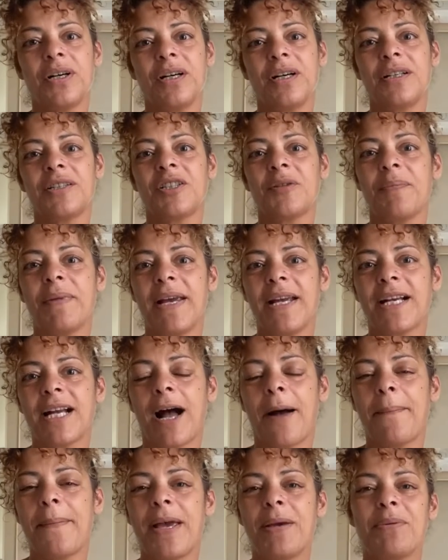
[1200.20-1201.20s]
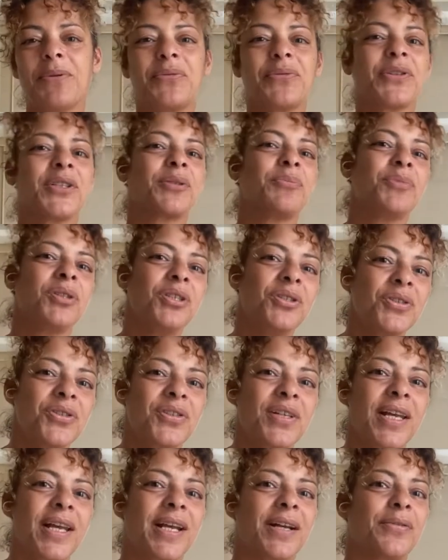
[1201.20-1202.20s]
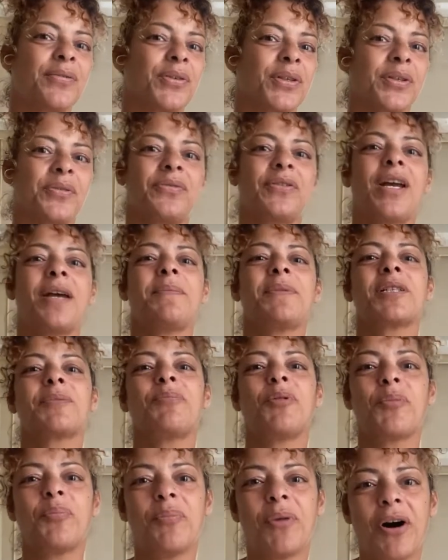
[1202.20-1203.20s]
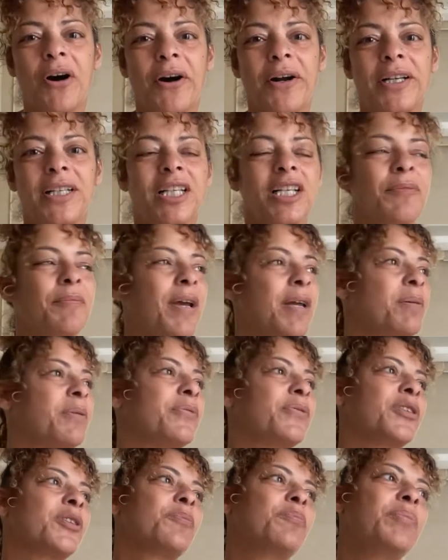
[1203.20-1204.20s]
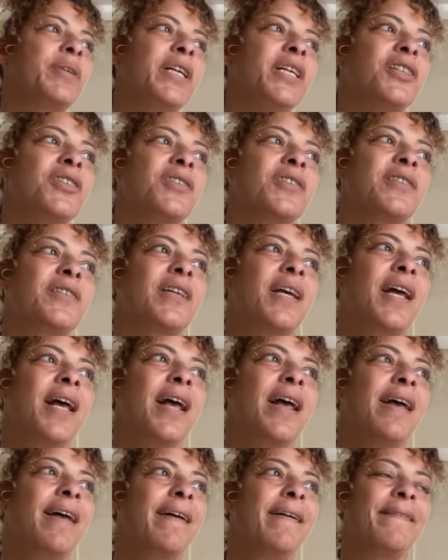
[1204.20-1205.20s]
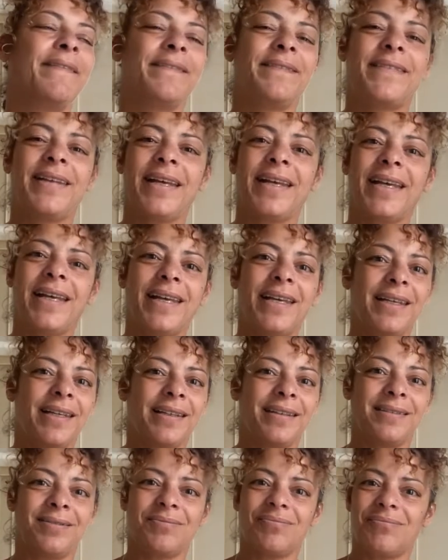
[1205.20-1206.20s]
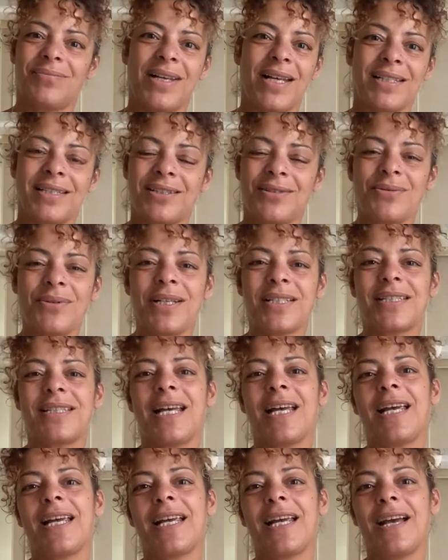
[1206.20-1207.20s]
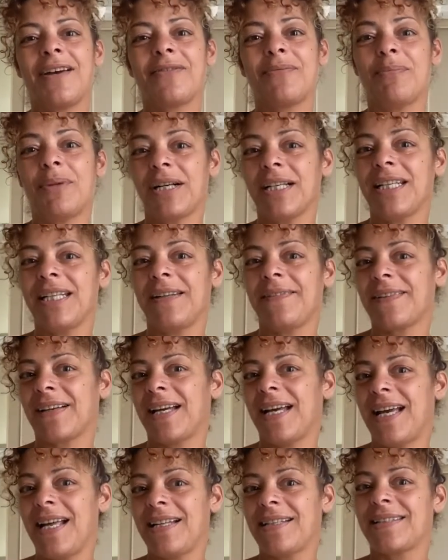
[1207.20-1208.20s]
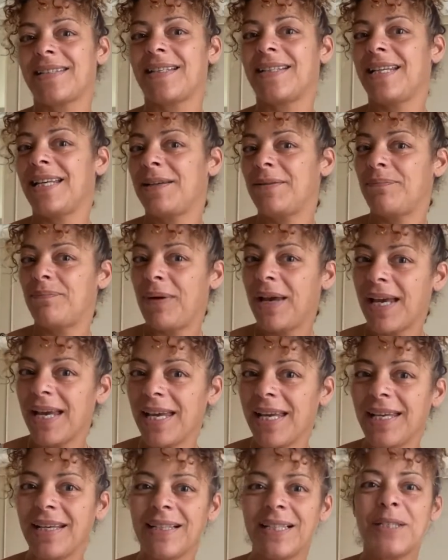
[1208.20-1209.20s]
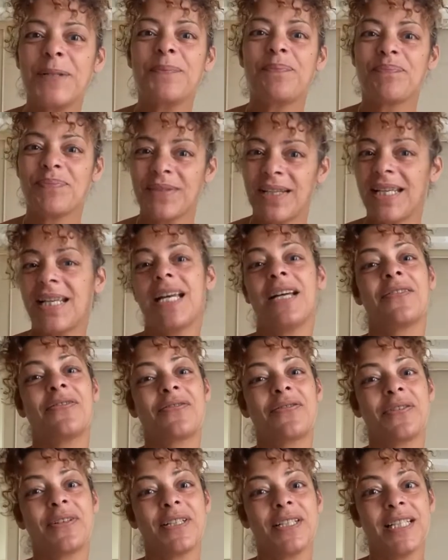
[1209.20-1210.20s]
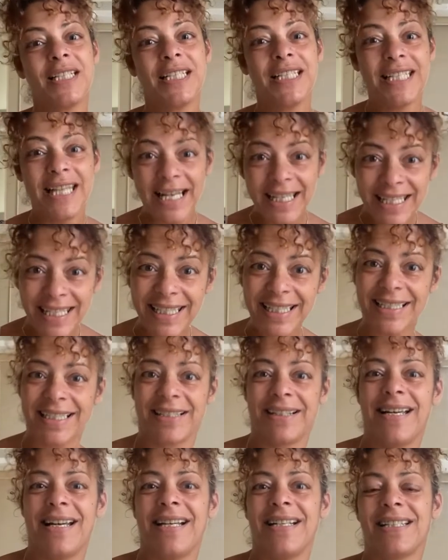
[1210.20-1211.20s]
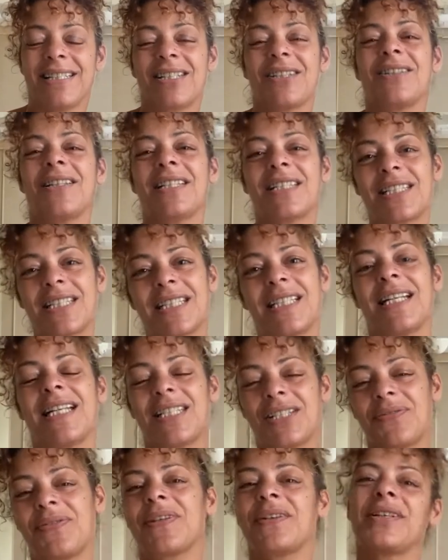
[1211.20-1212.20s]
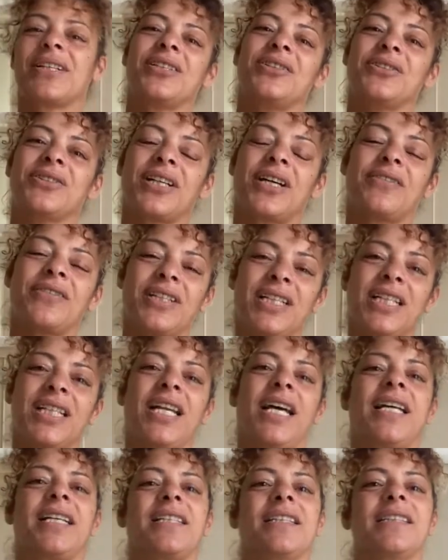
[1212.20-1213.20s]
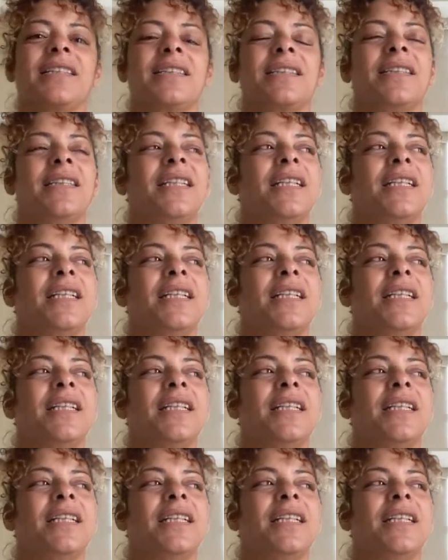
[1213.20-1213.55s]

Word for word: uh, Jamaica, maybe for the music, for the famous Bob Marley, maybe for the beaches, they as soon as they have money in their hands and they pay, they have nanny in their head. So that's that's very good. I really like that.